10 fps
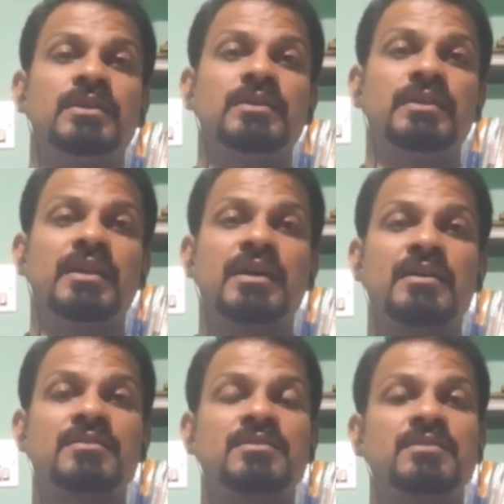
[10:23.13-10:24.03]
the
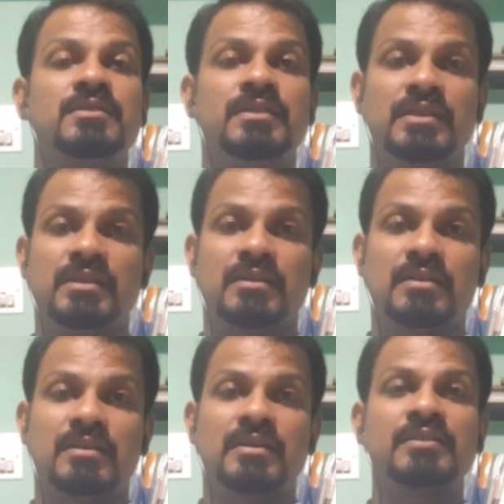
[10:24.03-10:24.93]
large
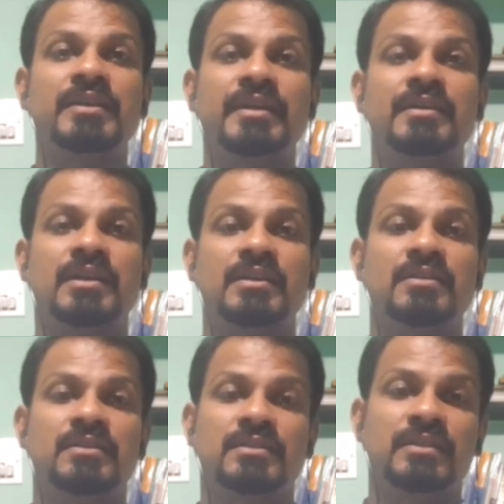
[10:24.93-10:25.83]
data or the
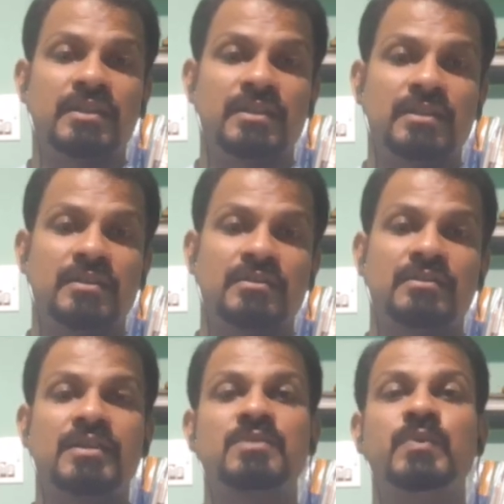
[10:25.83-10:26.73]
entire data.
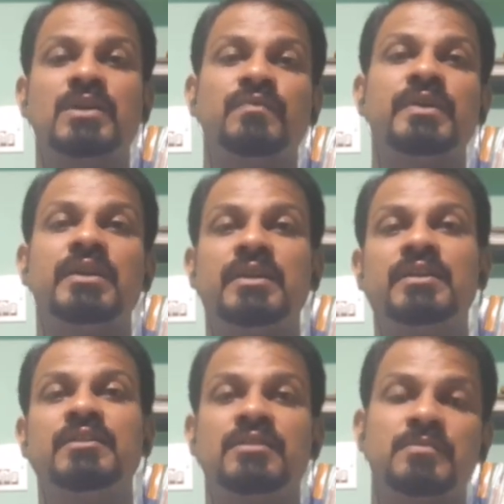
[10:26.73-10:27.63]
That is what we
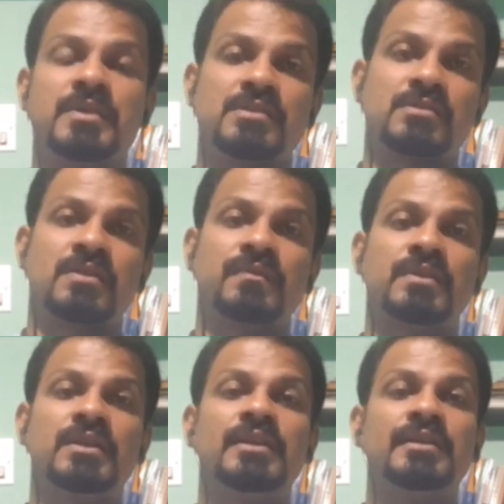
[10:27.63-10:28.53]
learn in this measures of
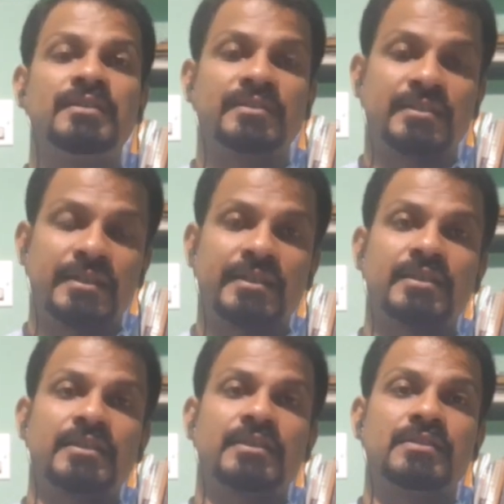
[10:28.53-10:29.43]
central
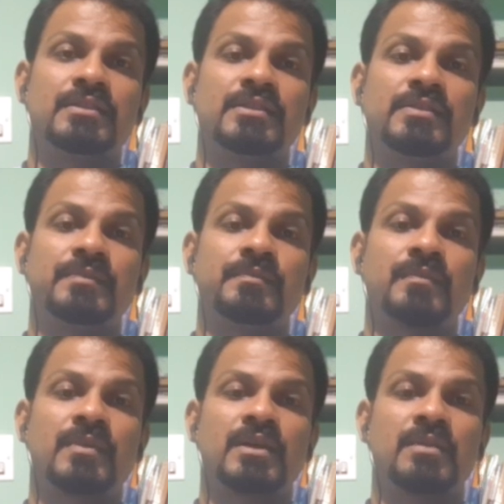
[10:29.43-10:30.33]
tendency.
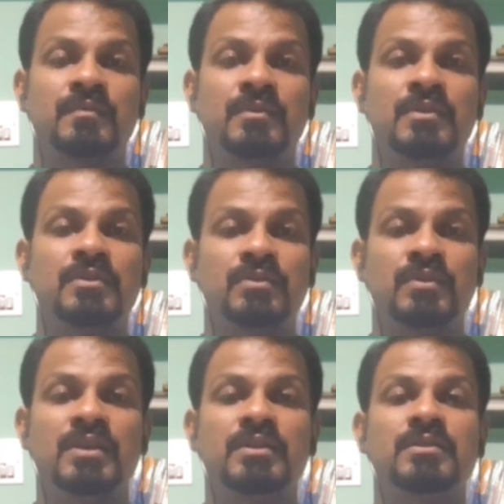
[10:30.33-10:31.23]
So
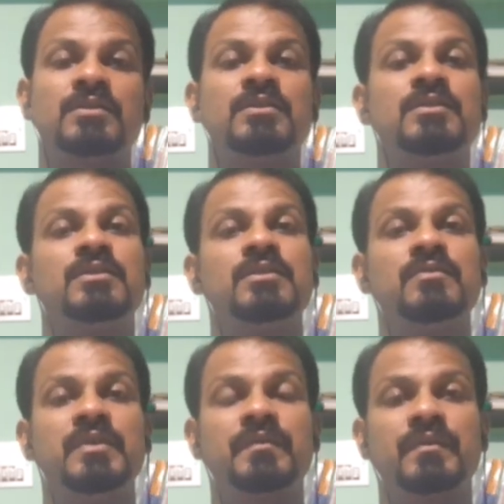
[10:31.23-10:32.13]
here
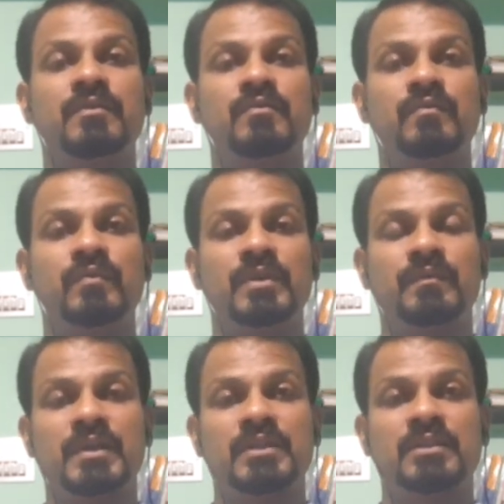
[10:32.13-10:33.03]
we
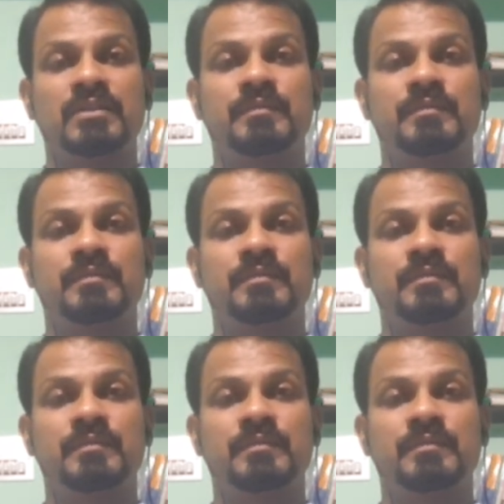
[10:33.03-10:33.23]
find